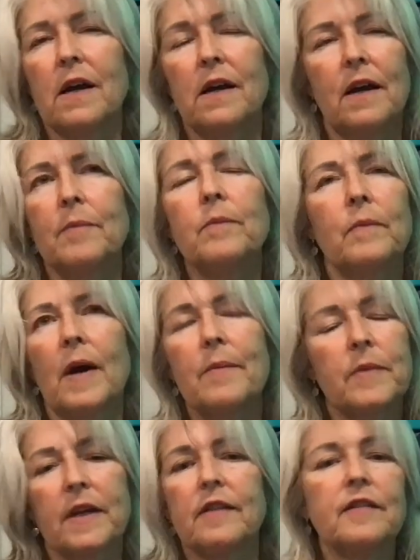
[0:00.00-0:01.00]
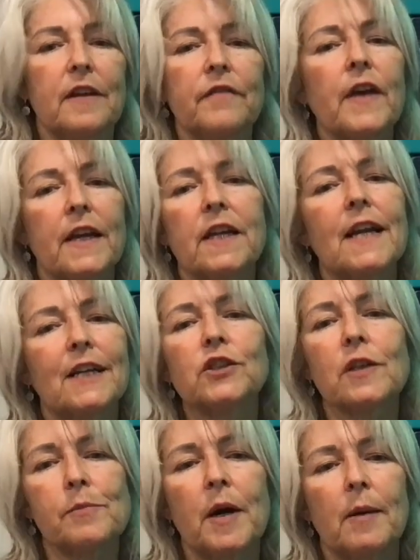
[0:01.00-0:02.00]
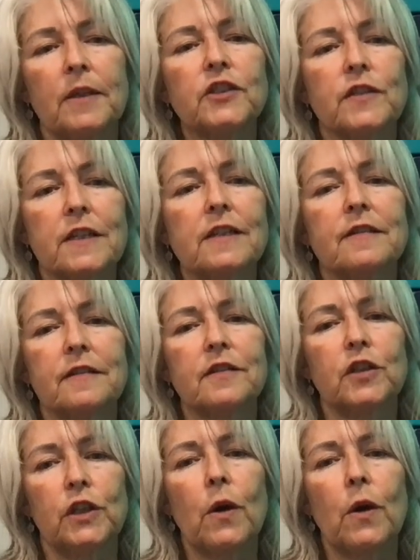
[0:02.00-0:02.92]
I'm going to see if I can actually publish this.